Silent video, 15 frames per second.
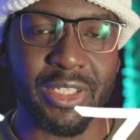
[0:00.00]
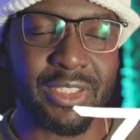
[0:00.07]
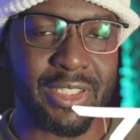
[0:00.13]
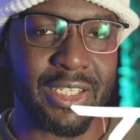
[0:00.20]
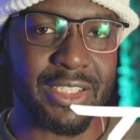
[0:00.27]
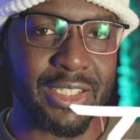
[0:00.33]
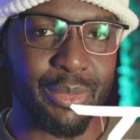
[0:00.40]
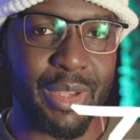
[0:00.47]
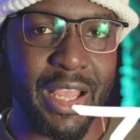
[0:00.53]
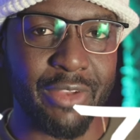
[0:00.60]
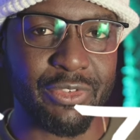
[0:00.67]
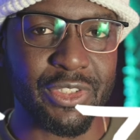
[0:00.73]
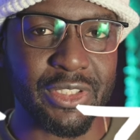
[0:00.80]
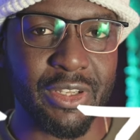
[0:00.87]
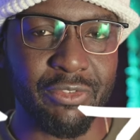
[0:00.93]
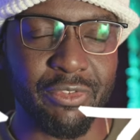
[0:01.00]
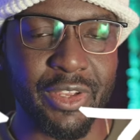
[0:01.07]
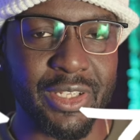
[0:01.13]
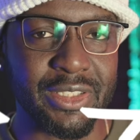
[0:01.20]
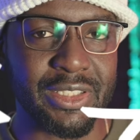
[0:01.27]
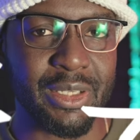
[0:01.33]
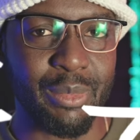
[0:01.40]
essentially we have
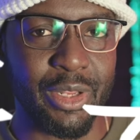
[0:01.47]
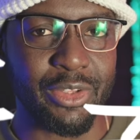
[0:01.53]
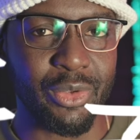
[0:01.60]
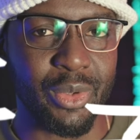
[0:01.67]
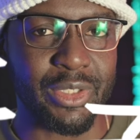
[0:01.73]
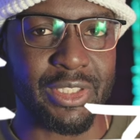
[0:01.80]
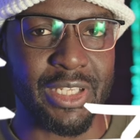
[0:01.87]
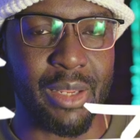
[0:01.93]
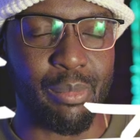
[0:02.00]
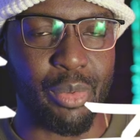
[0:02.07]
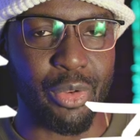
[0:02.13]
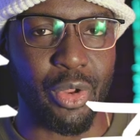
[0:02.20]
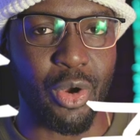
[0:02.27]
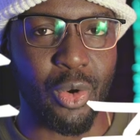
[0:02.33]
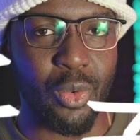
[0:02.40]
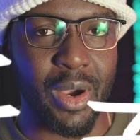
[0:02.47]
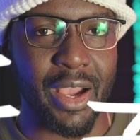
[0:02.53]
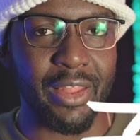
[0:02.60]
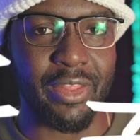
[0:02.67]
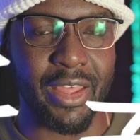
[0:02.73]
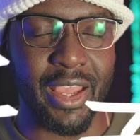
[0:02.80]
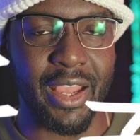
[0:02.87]
something similar to a Z, but not
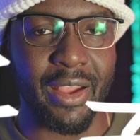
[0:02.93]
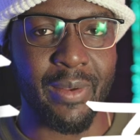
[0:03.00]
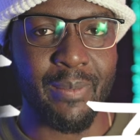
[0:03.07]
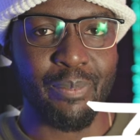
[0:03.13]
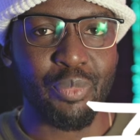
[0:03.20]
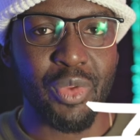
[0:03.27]
quite there.